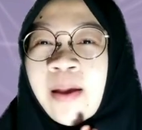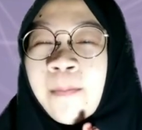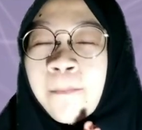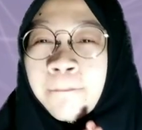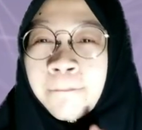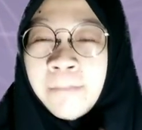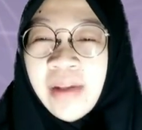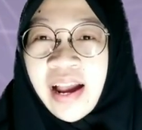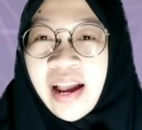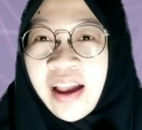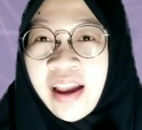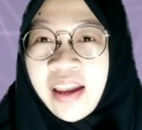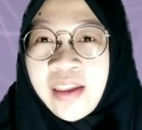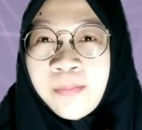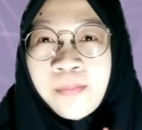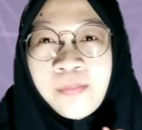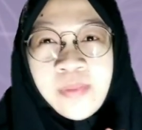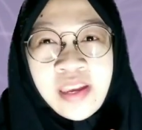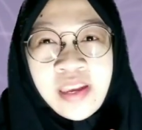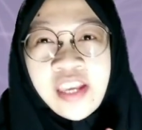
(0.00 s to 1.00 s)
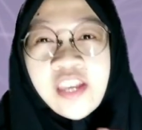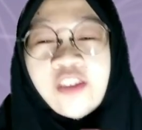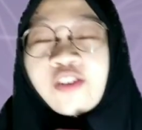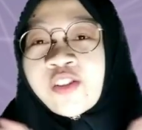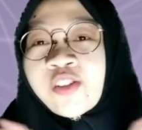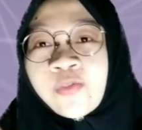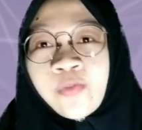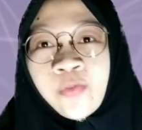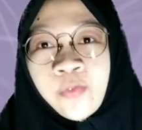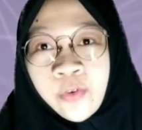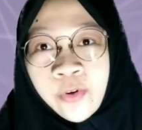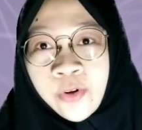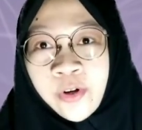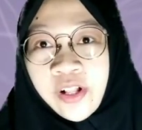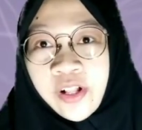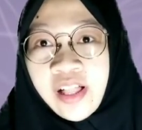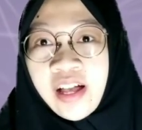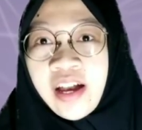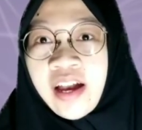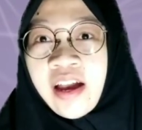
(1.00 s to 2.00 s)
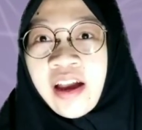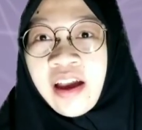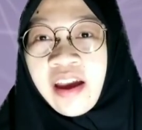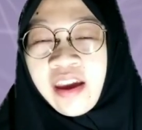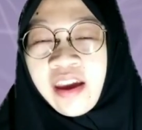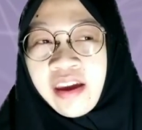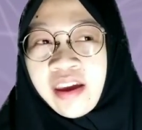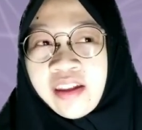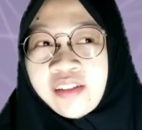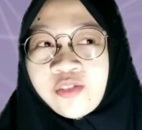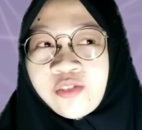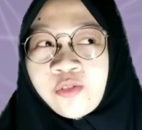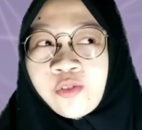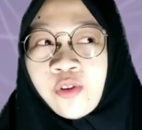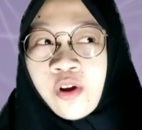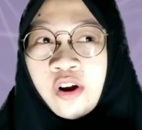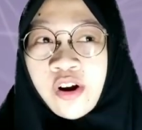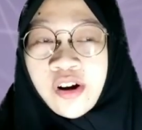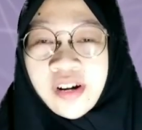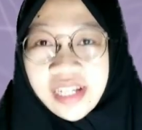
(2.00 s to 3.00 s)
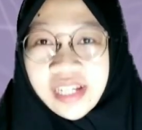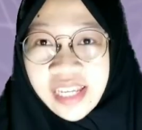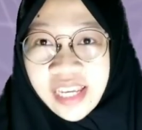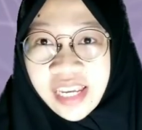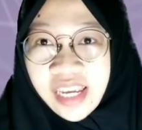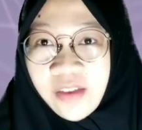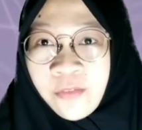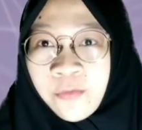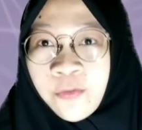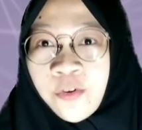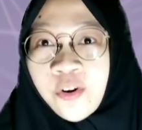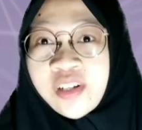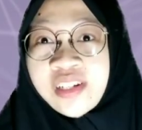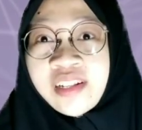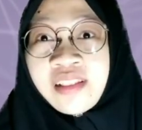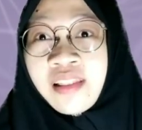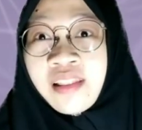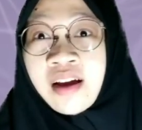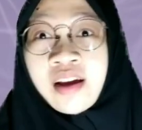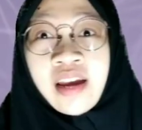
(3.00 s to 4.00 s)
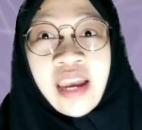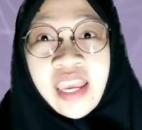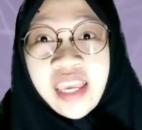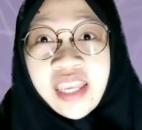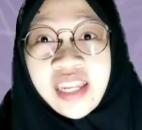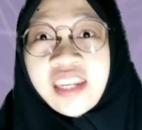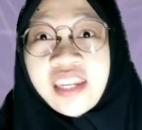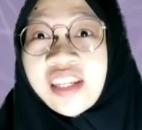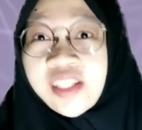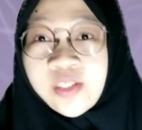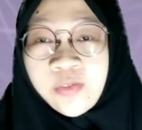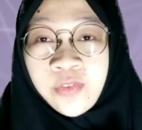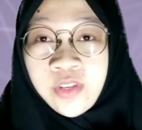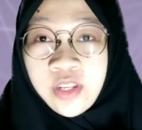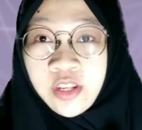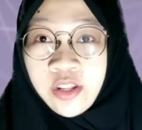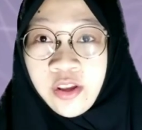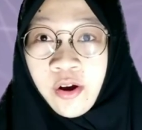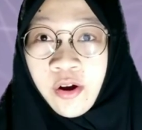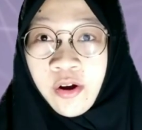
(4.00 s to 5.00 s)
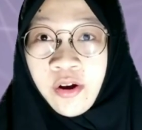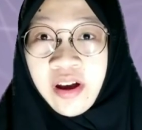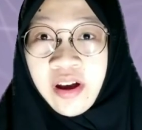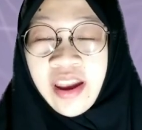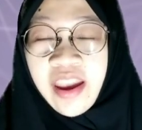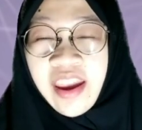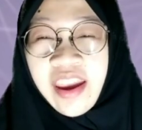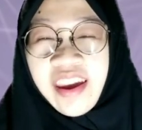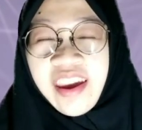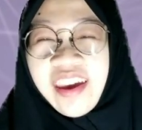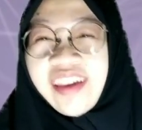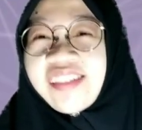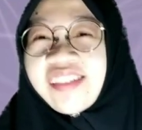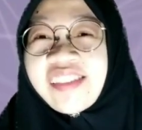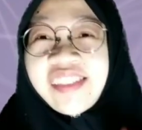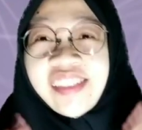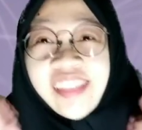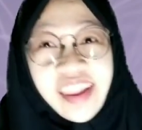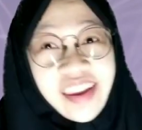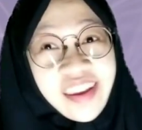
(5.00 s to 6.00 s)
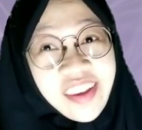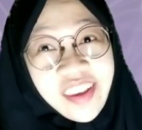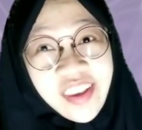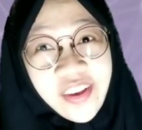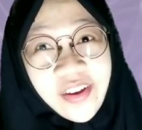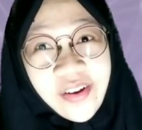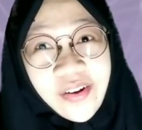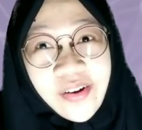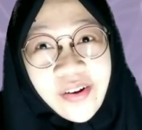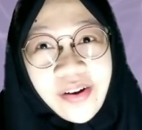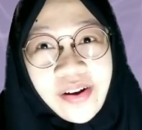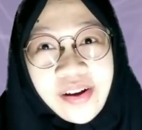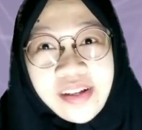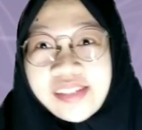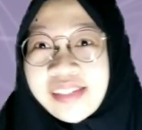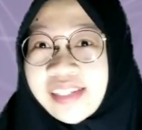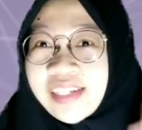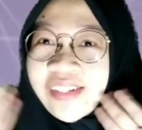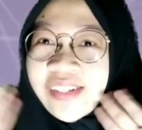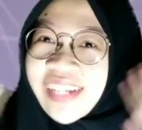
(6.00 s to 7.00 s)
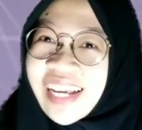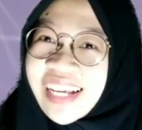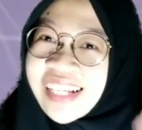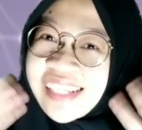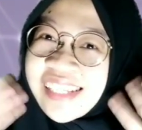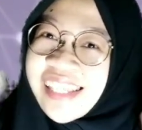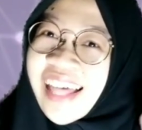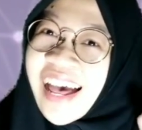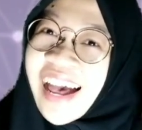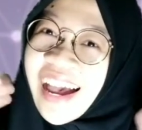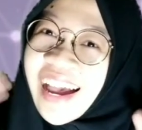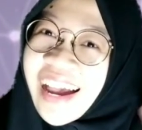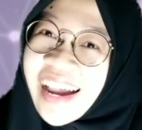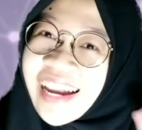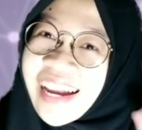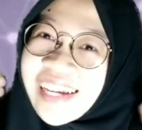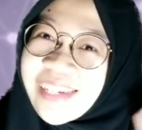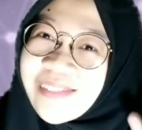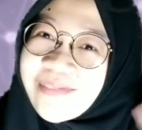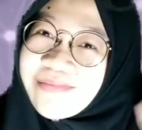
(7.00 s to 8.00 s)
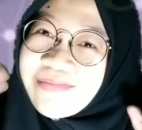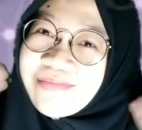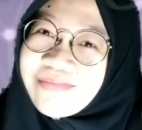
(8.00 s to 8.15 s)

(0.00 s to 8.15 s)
Might be useful, and sorry for the lag in this video, and thank you. See you next time.